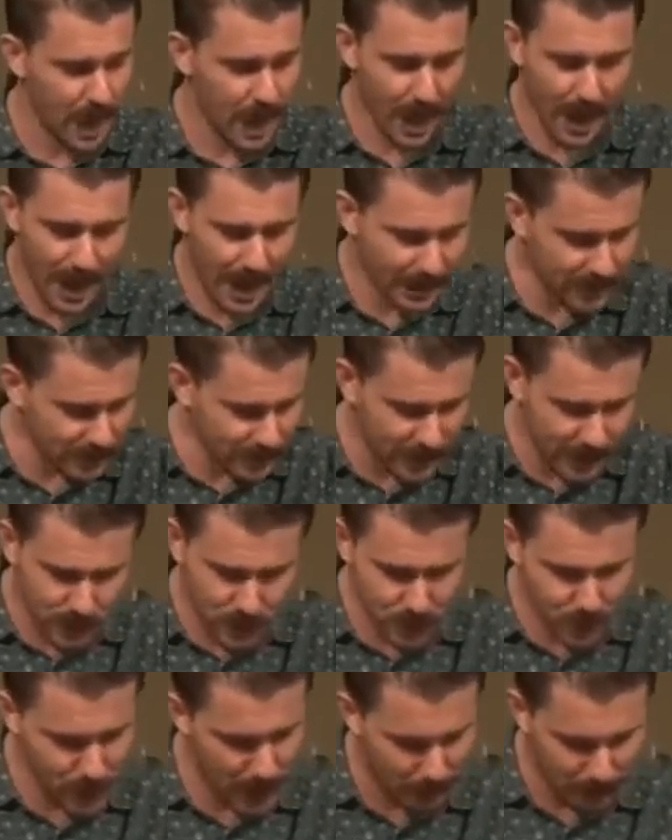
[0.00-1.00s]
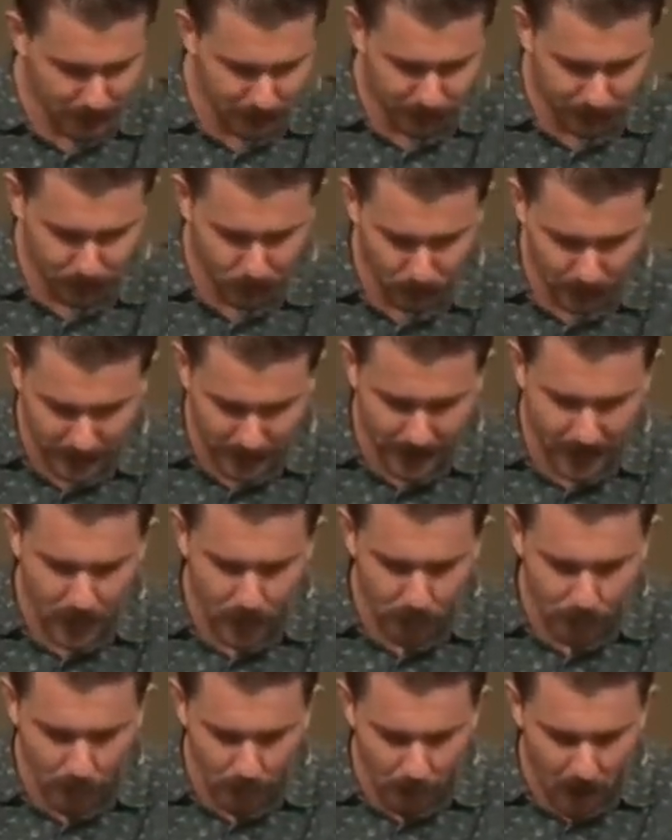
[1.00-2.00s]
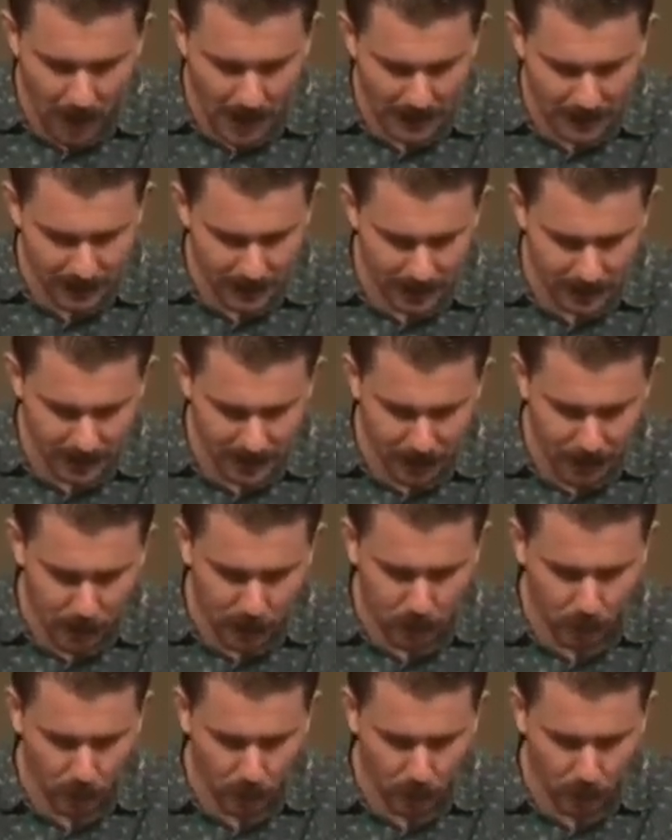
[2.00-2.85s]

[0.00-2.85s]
Uh, Exodus chapter 40 reminds us that the